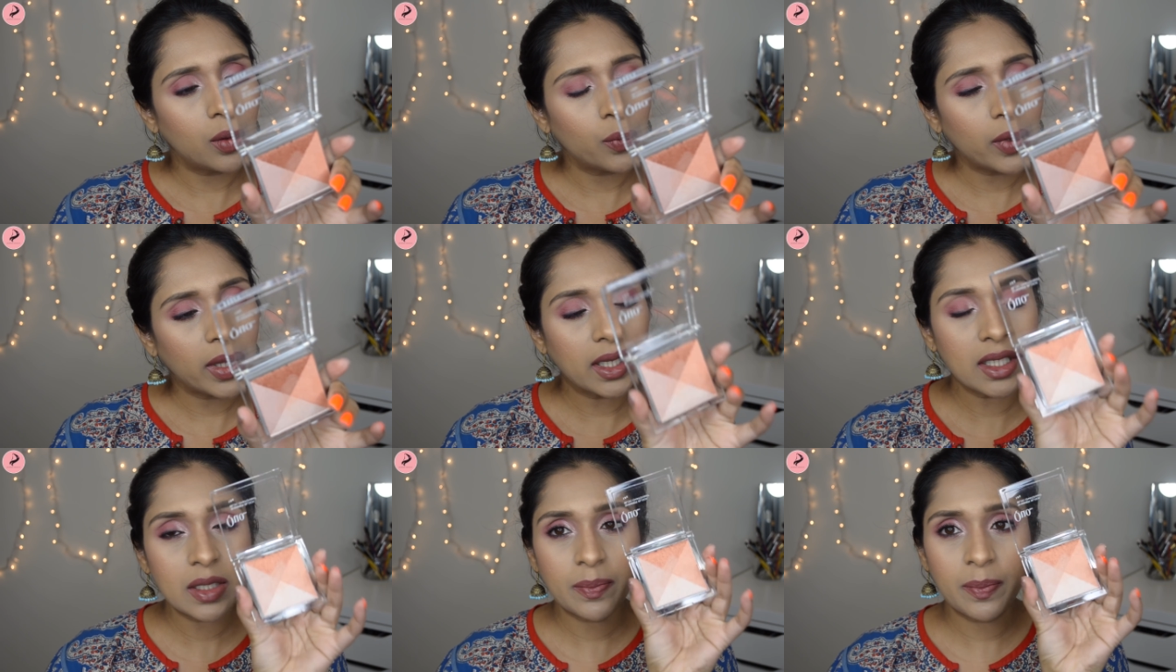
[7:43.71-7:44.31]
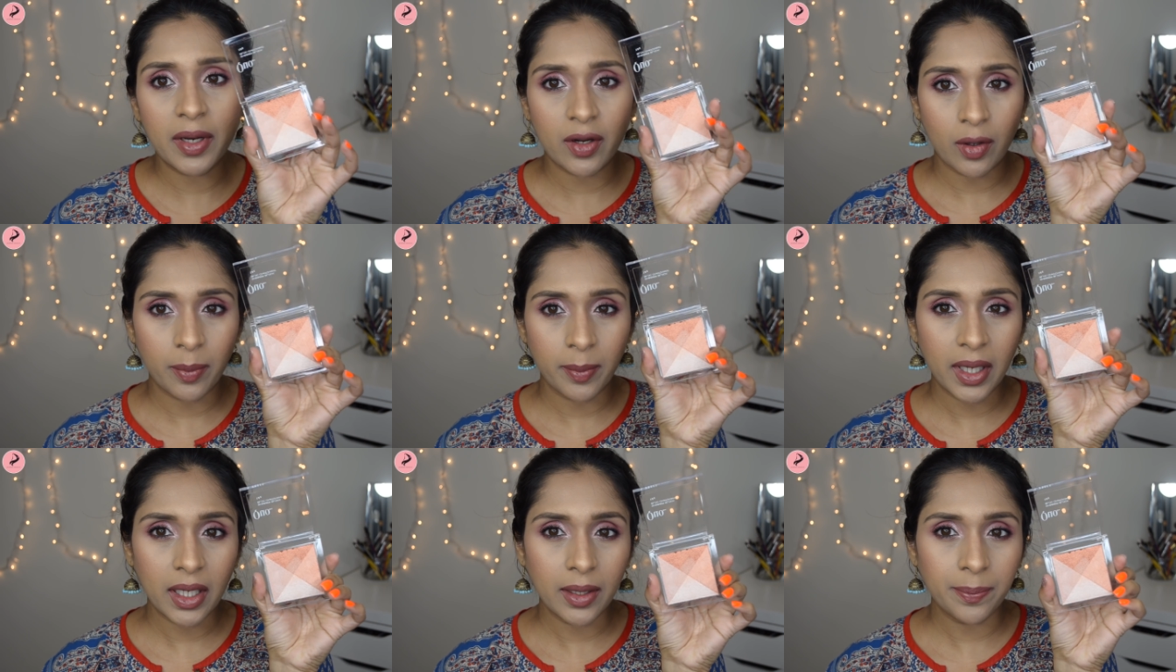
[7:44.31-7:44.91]
Vegas
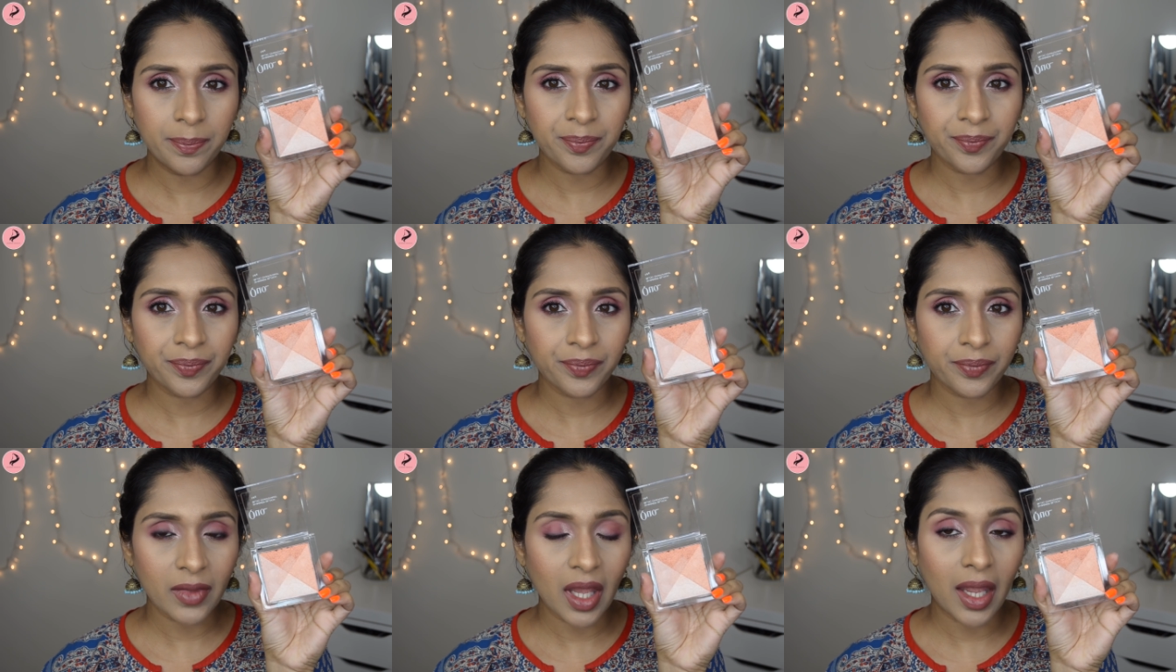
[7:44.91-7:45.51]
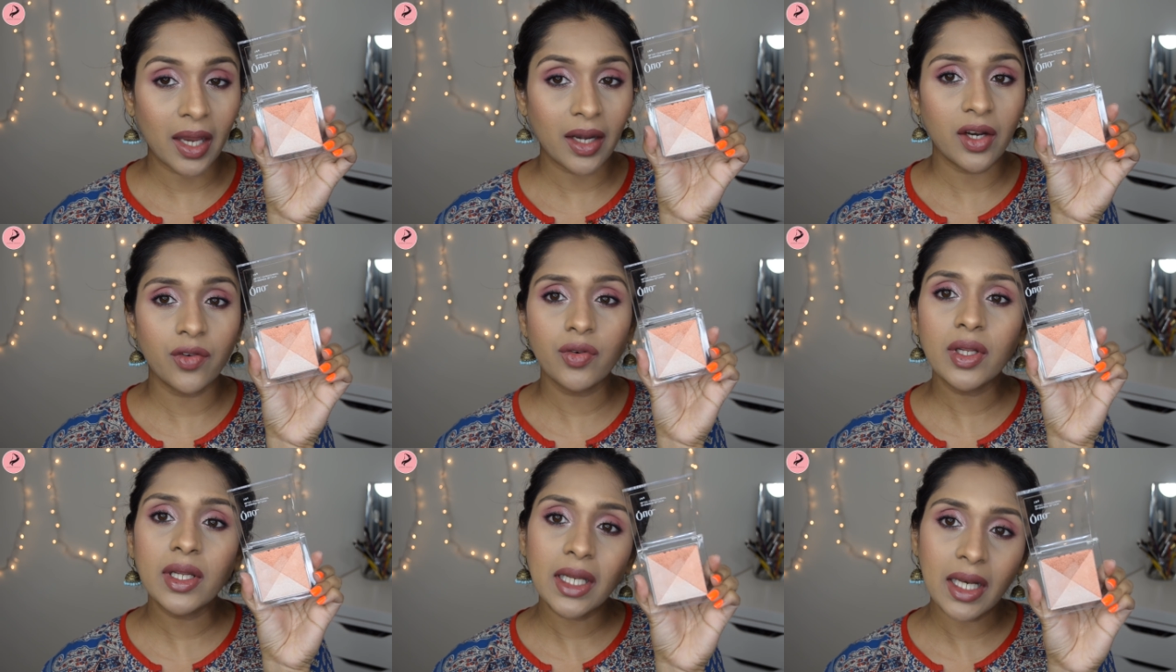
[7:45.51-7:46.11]
Pyramid, and I
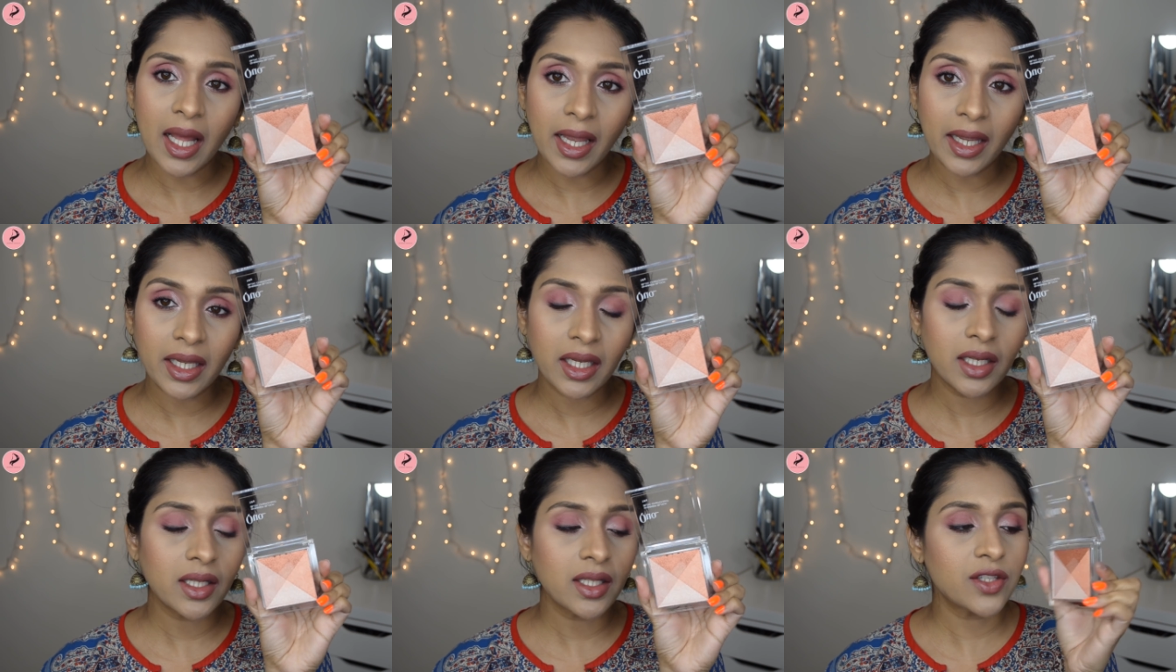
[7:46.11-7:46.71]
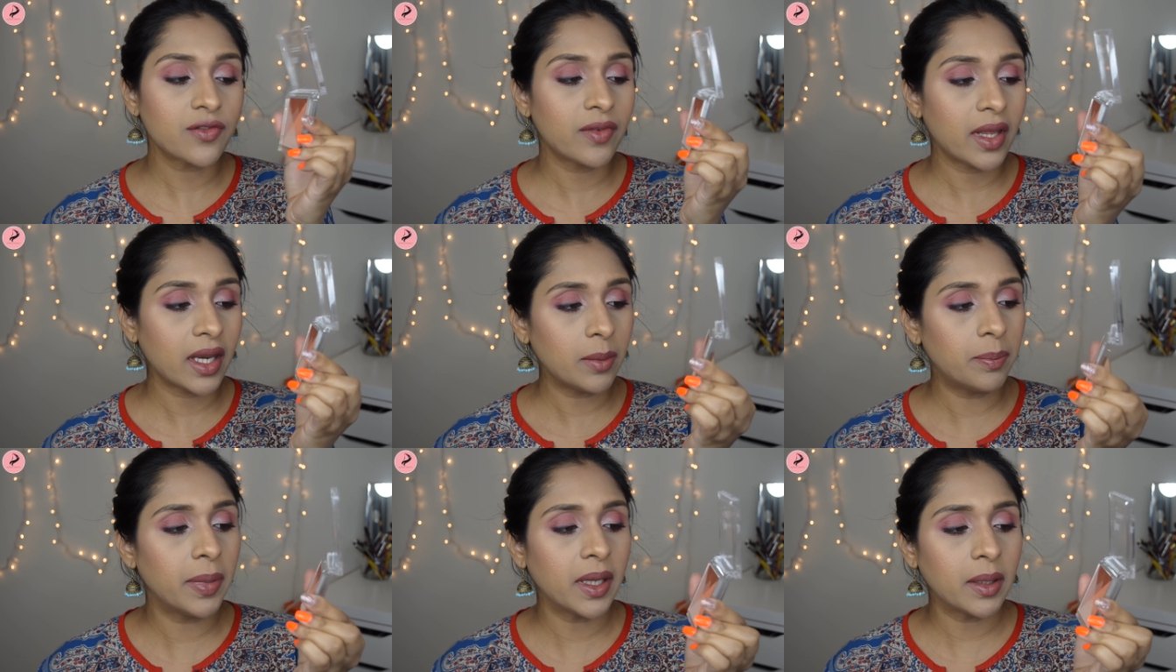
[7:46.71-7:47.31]
really like it. It's
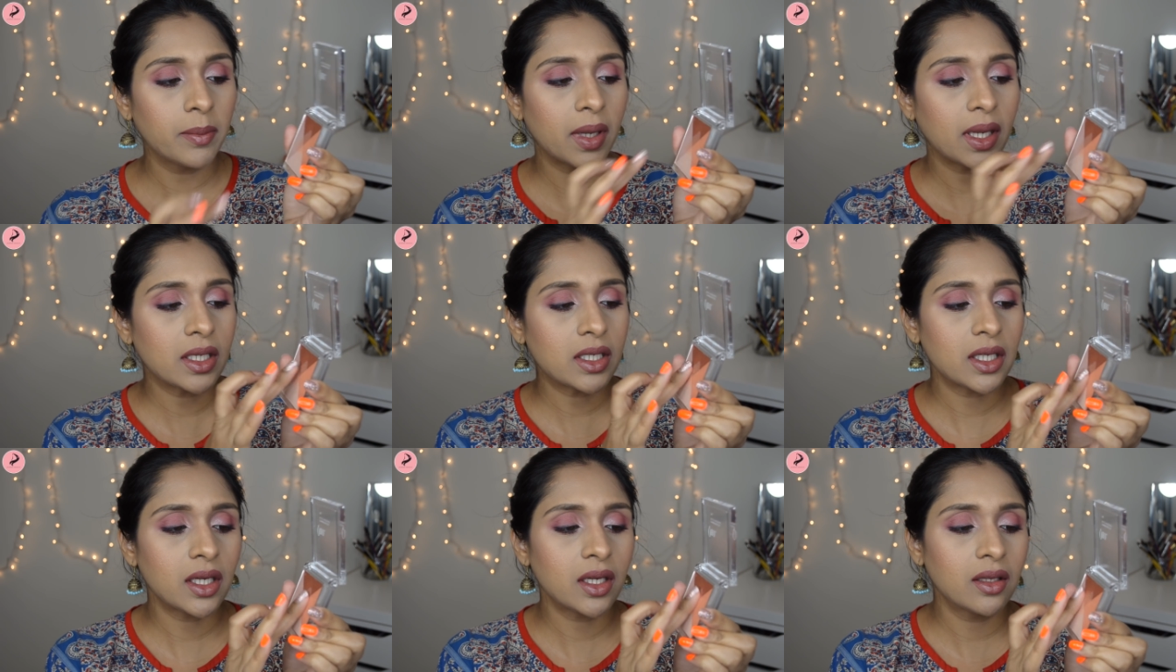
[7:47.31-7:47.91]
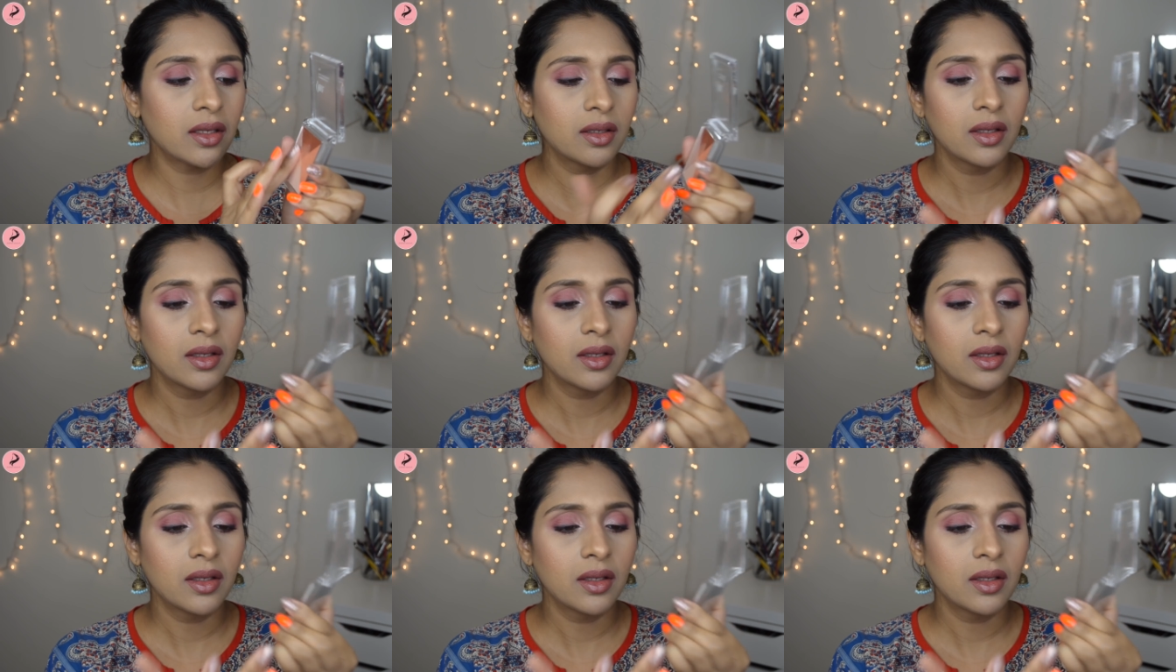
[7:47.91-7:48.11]
very pigmented.